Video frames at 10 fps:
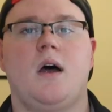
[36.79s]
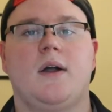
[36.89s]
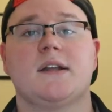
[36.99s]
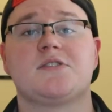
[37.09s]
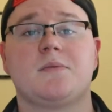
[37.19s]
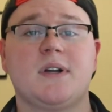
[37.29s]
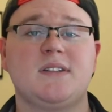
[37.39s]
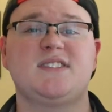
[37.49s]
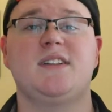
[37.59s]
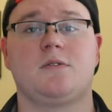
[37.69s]
Alright, so when
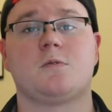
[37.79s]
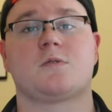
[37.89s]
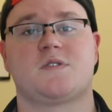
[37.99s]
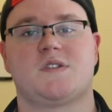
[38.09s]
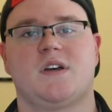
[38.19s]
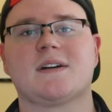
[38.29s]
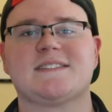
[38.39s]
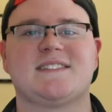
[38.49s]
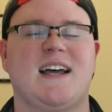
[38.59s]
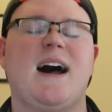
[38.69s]
I say that horror
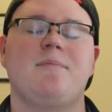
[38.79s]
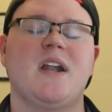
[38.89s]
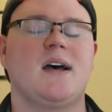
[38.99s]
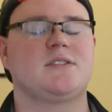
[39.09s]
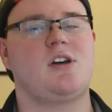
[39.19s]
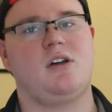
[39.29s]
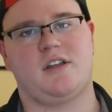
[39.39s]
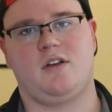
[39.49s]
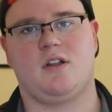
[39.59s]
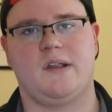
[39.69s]
sucks, I'm not
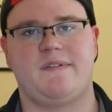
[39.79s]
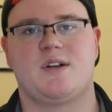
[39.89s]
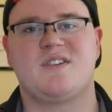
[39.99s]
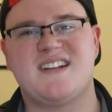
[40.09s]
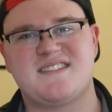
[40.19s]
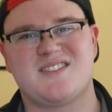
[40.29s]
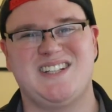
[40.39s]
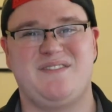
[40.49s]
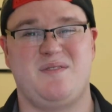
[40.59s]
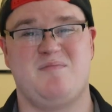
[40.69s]
talking all of it,
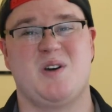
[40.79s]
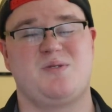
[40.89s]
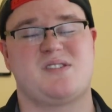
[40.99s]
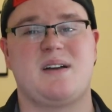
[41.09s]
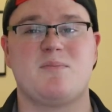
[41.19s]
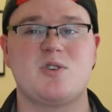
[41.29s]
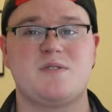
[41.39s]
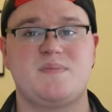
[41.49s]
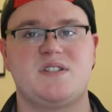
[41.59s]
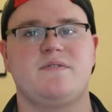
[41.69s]
necessarily even most. I'm more
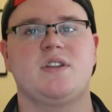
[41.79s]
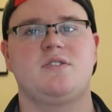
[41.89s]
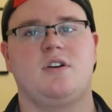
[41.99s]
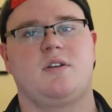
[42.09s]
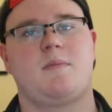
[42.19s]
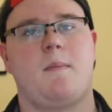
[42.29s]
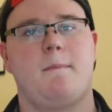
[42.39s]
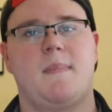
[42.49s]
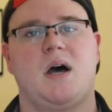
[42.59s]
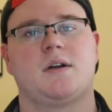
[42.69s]
specifically talking about
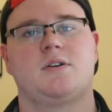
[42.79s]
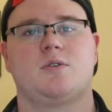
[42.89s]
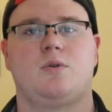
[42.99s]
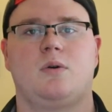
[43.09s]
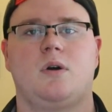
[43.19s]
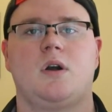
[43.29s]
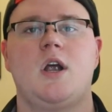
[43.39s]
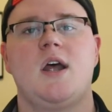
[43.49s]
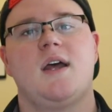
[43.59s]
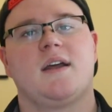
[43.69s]
modern horror,
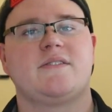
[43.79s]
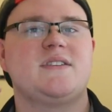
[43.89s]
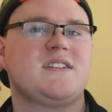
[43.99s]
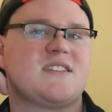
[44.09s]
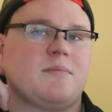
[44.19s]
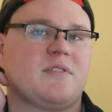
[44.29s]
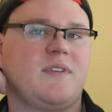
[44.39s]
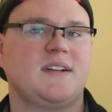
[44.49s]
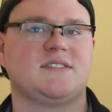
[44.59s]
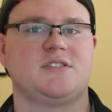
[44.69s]
because it
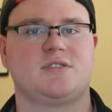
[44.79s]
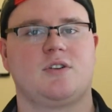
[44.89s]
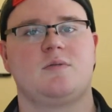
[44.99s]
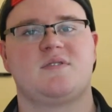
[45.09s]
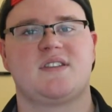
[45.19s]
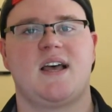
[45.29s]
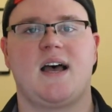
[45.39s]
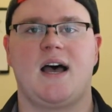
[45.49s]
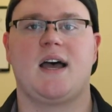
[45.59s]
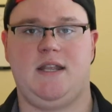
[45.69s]
exemplifies the tropes
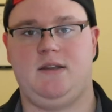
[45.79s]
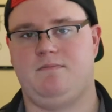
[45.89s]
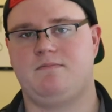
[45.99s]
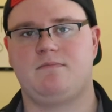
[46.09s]
that I